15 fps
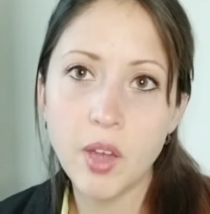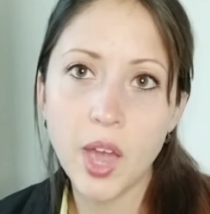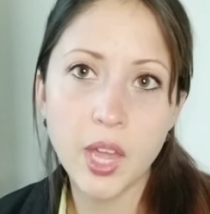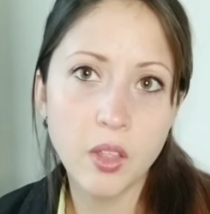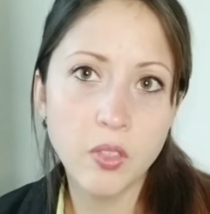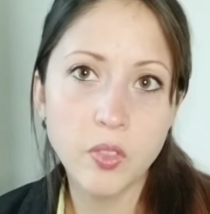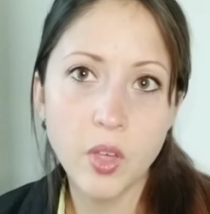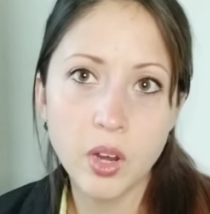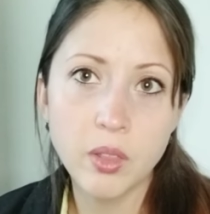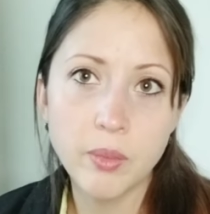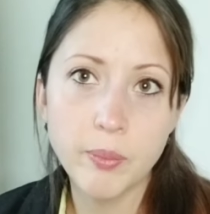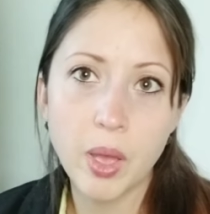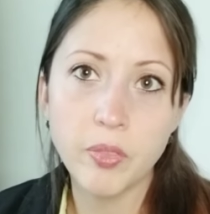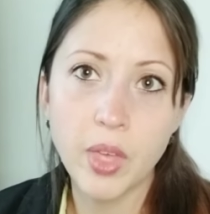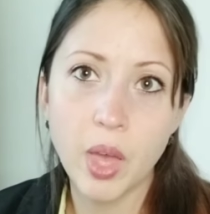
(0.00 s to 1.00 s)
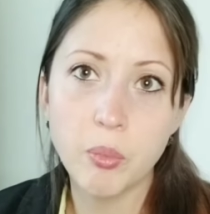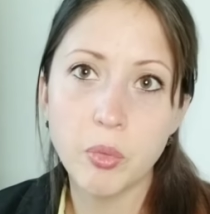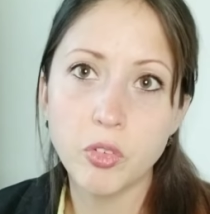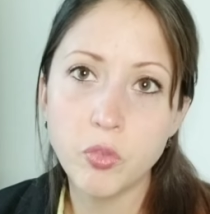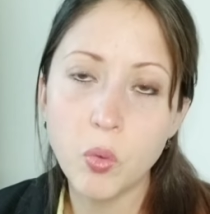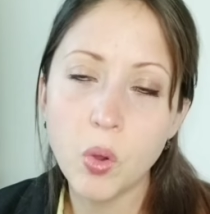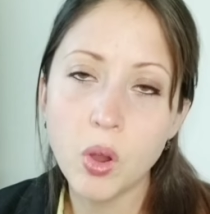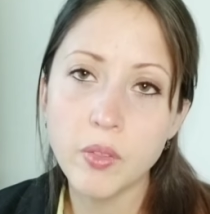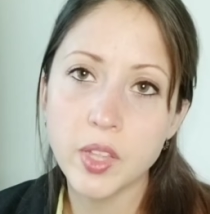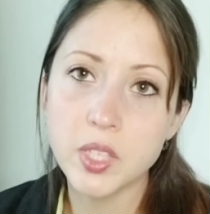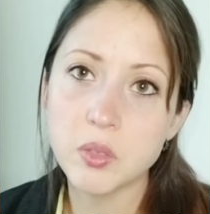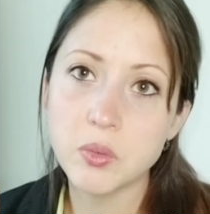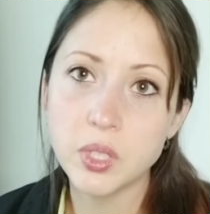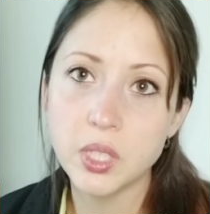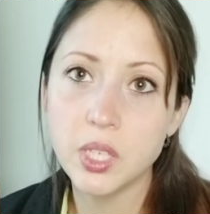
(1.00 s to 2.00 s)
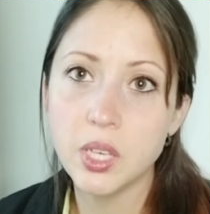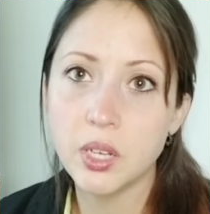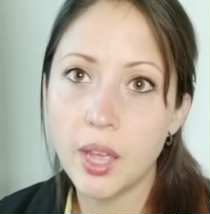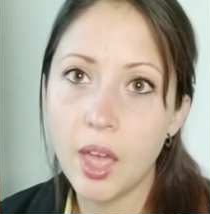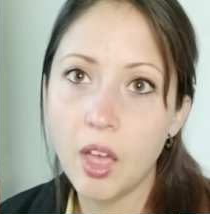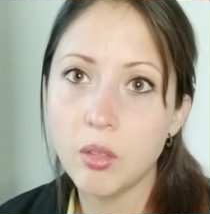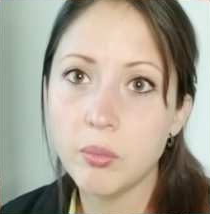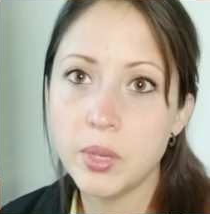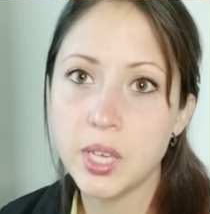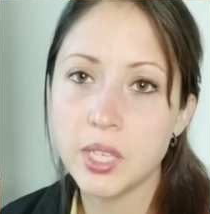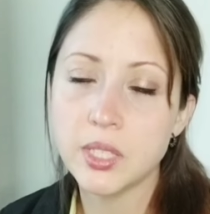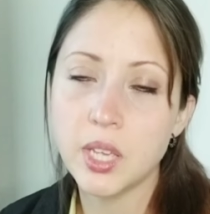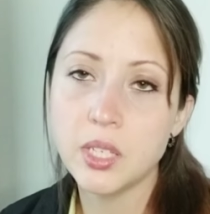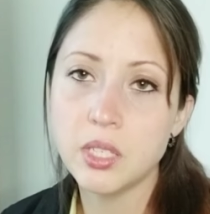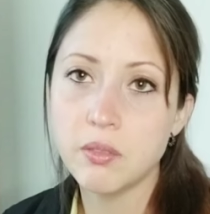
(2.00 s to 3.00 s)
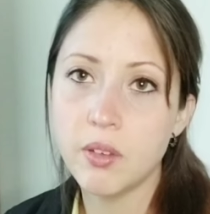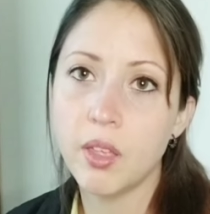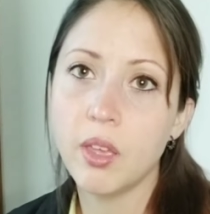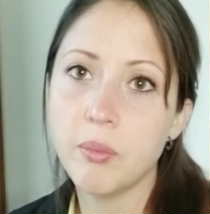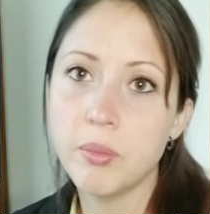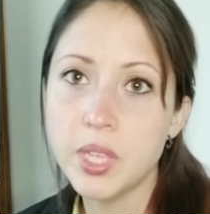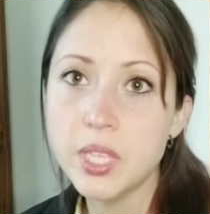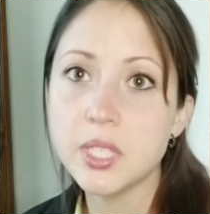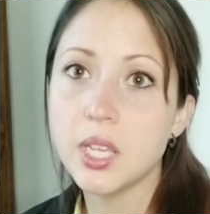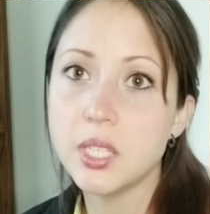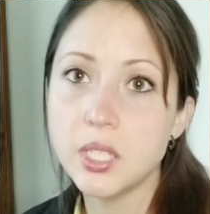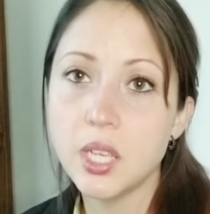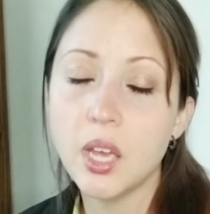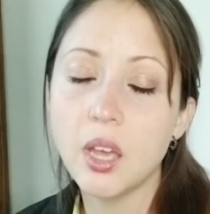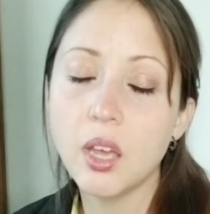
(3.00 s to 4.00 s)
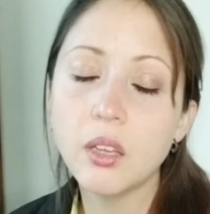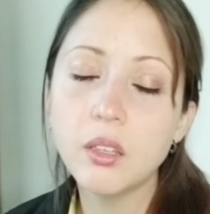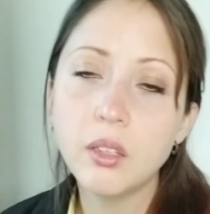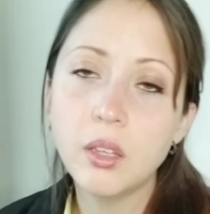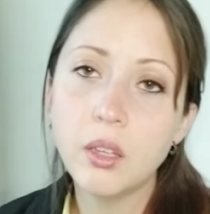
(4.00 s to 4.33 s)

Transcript: I hadn't thought about that before. That's really going to help me as I develop this idea.